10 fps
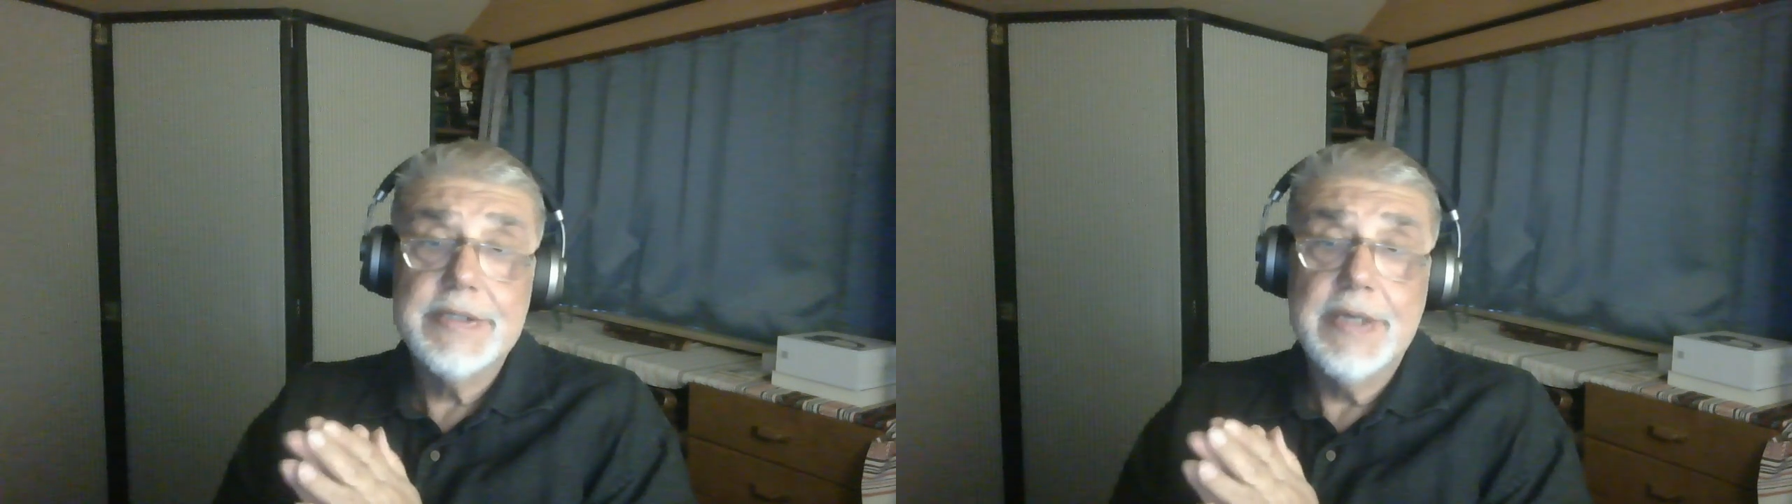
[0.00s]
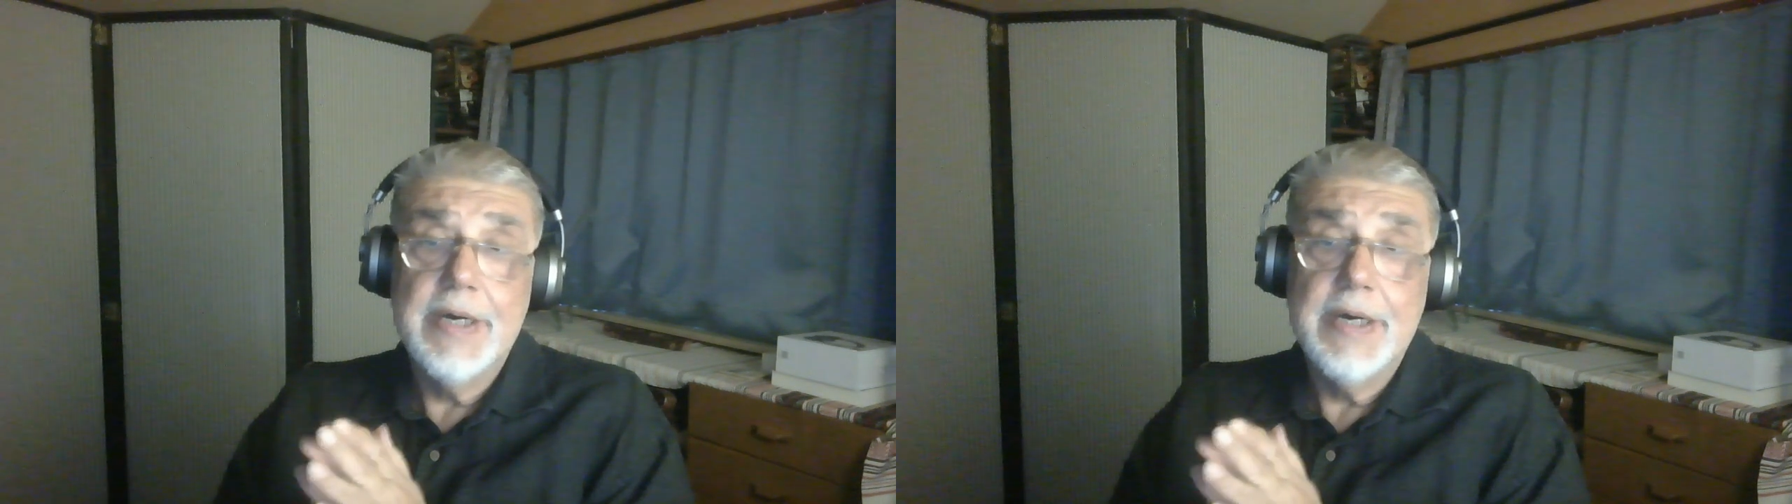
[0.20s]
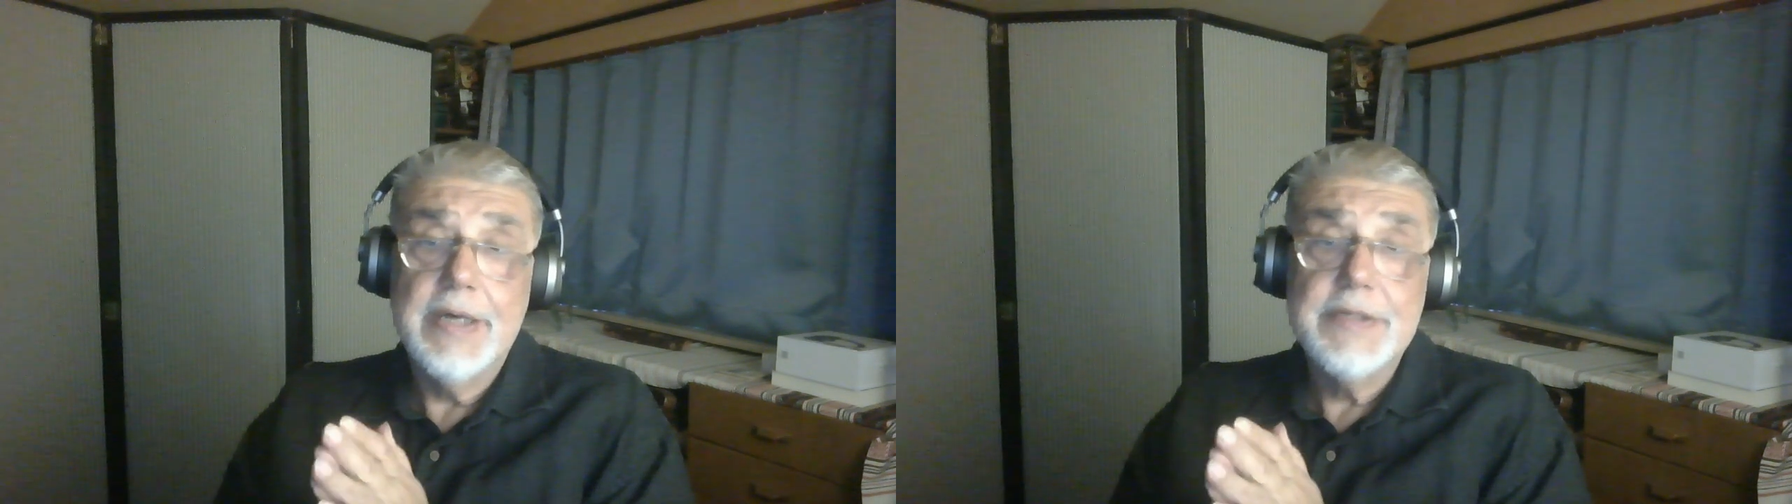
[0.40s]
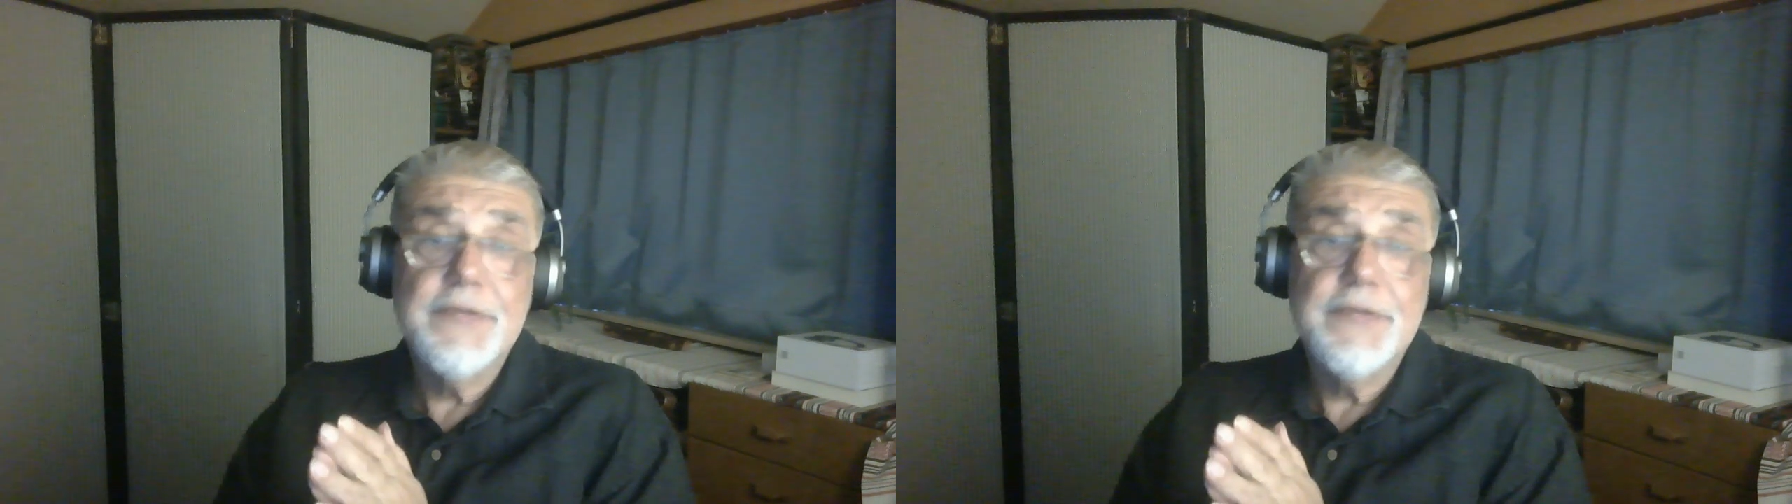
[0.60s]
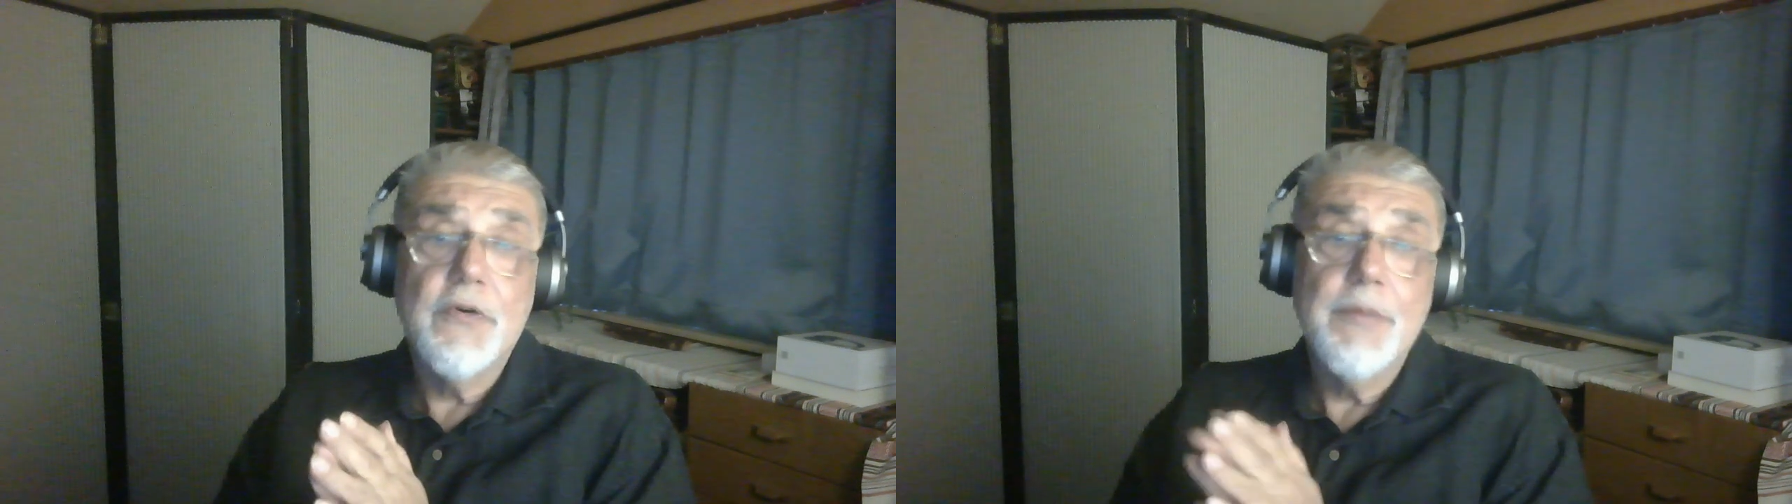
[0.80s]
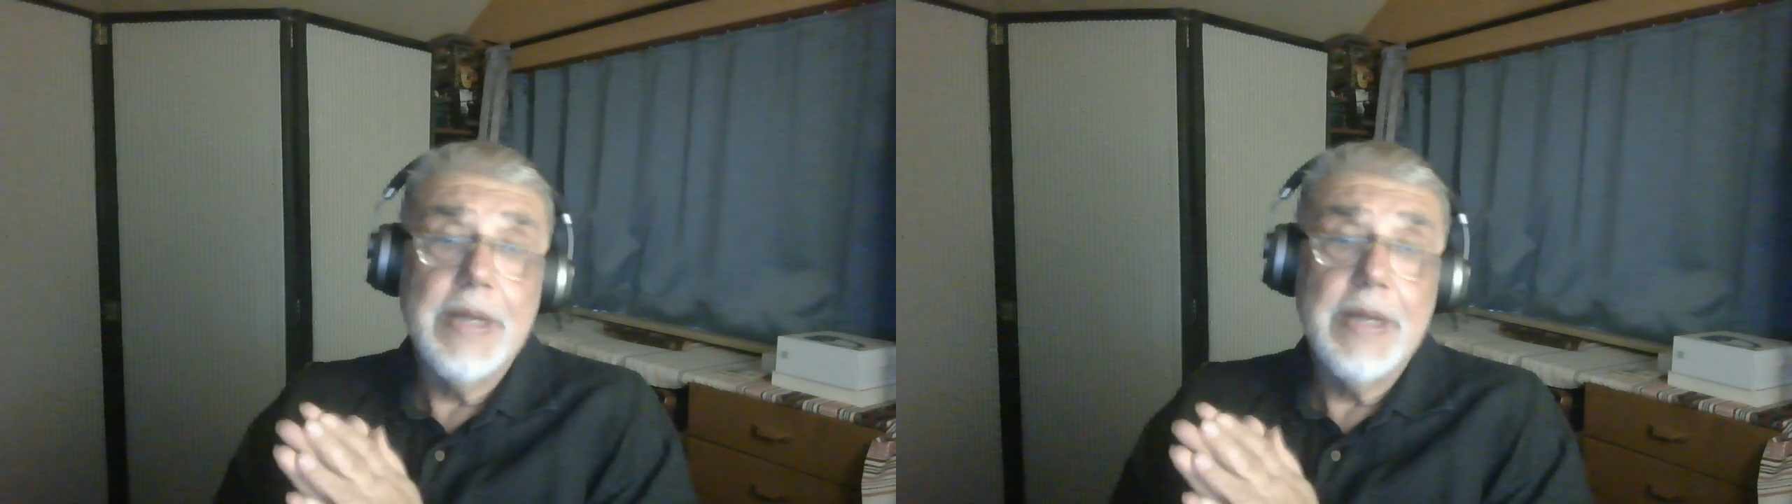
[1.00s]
reformat